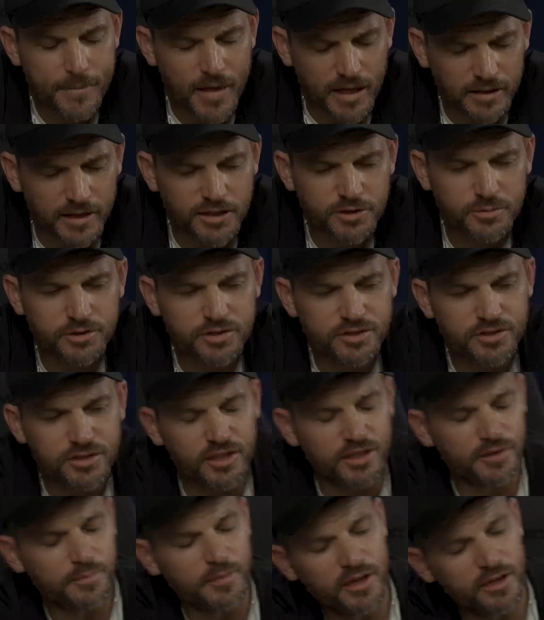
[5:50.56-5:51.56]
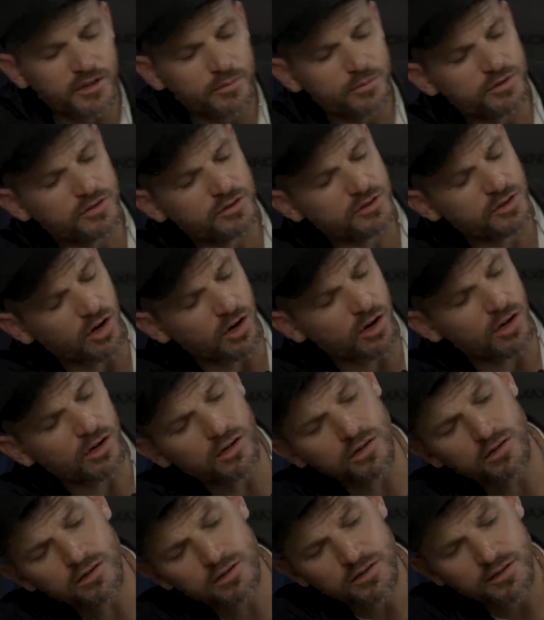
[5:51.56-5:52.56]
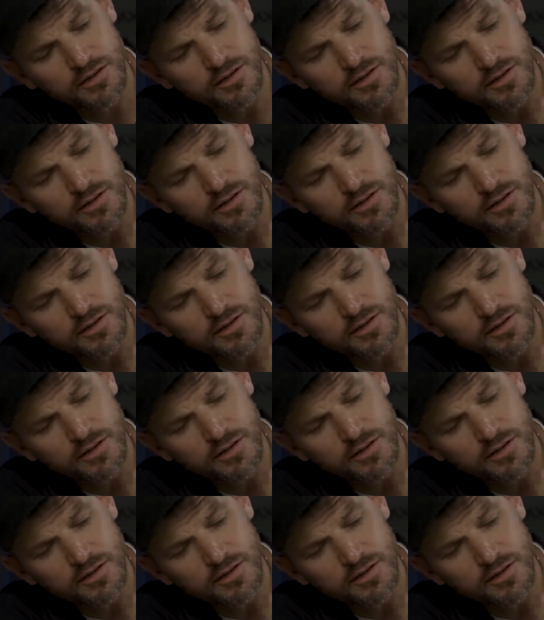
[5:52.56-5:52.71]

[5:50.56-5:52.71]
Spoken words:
That ledge was sick, man. It was tall